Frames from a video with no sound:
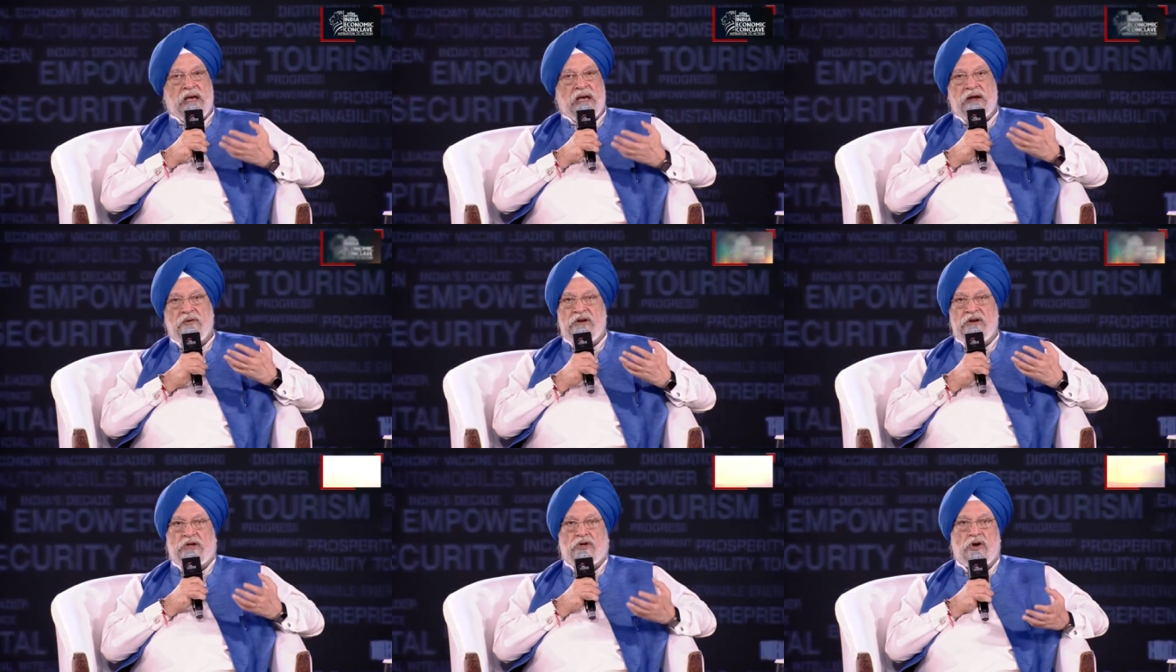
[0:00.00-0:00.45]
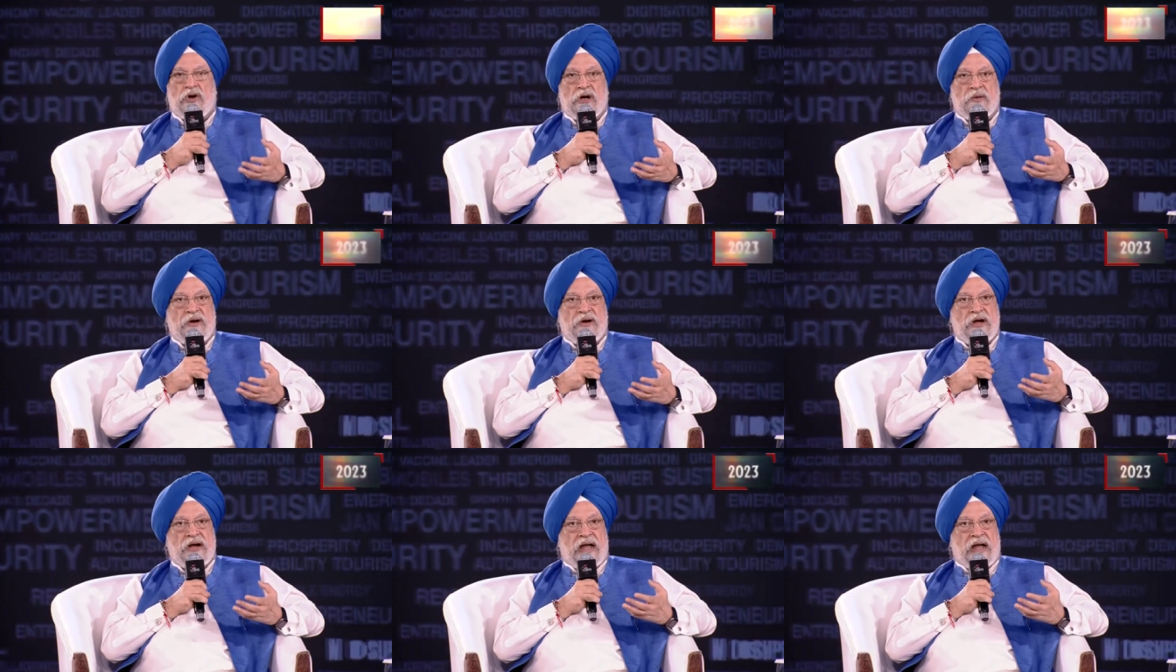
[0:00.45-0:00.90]
and we talk
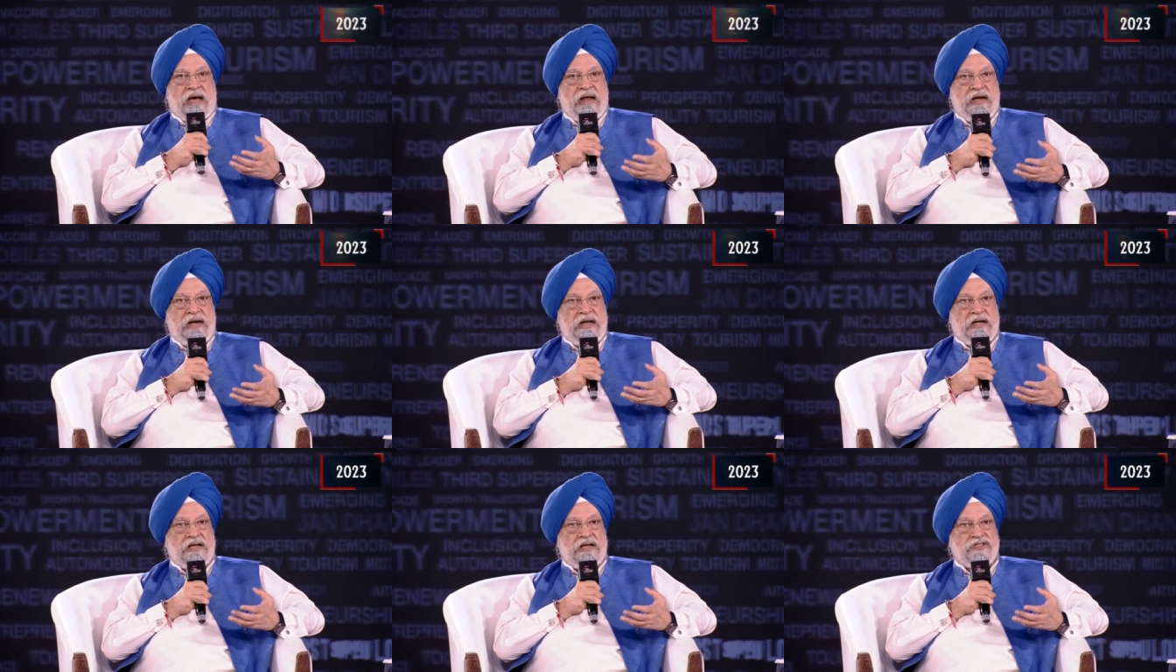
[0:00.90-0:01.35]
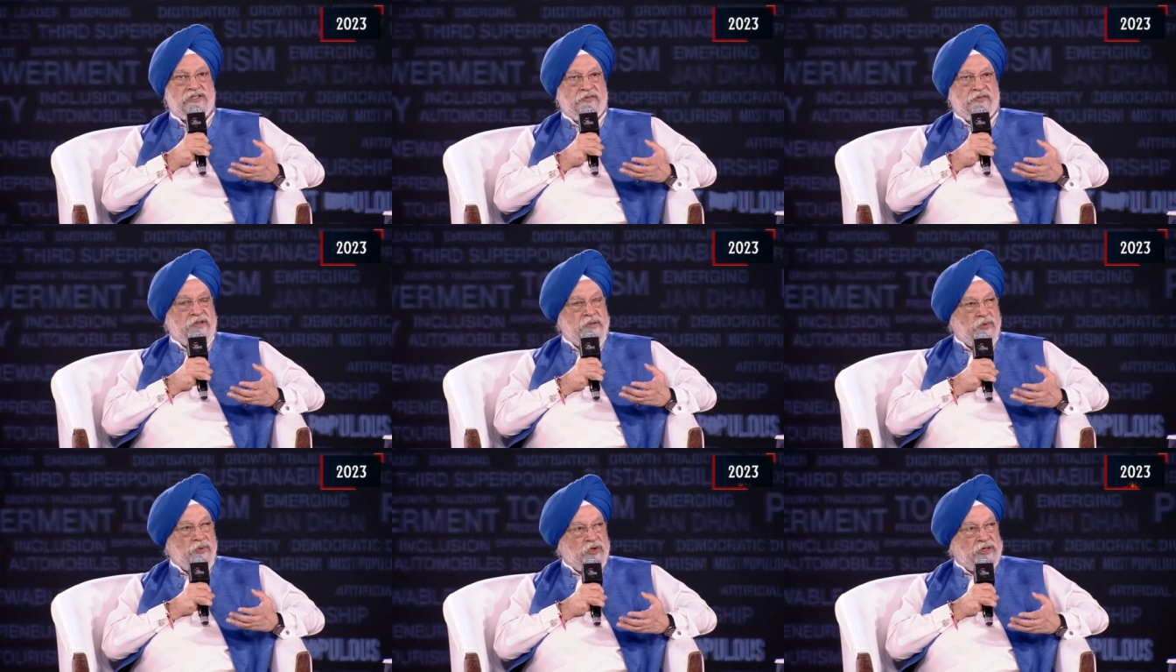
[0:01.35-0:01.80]
about nine years
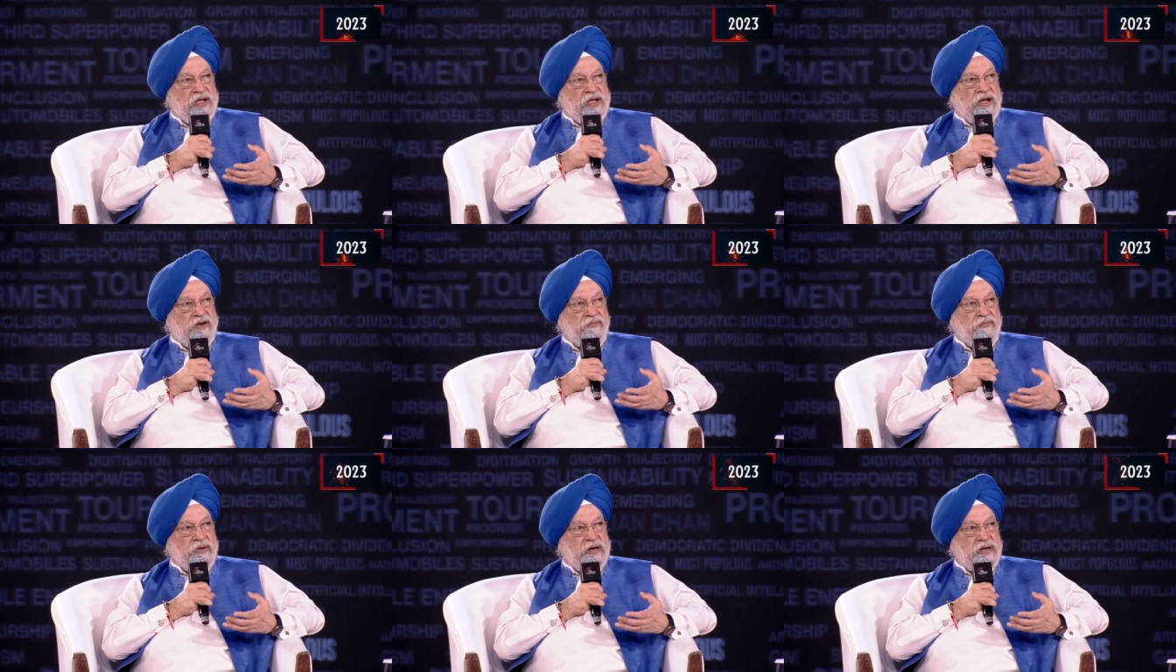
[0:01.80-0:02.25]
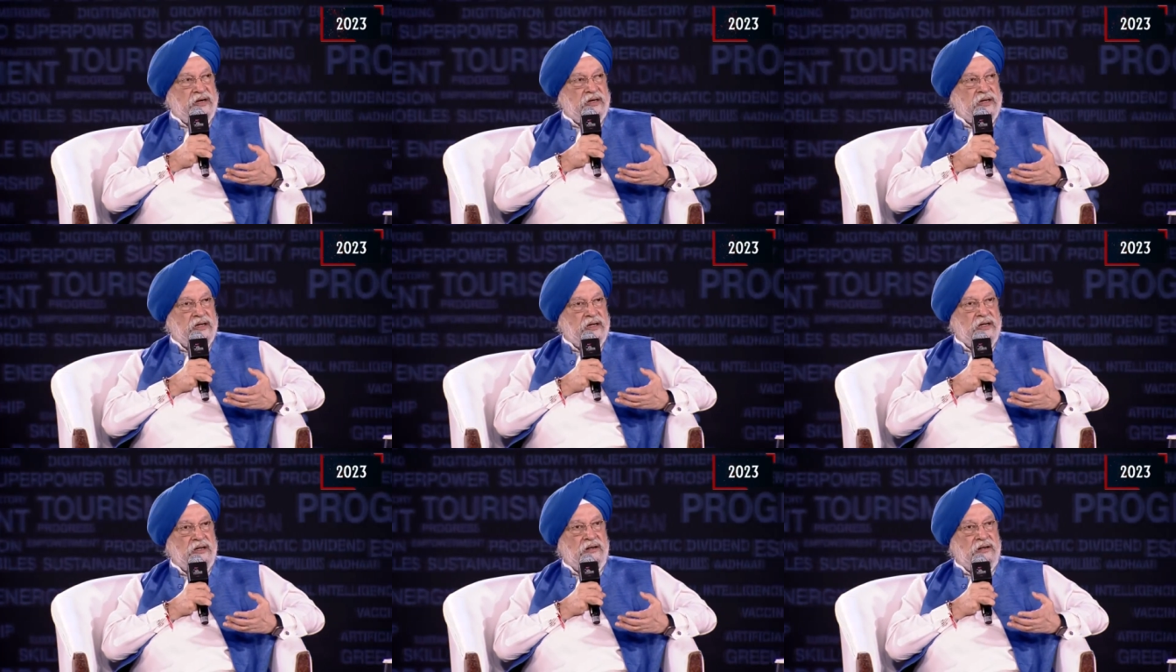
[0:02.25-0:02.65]
of the Modi government,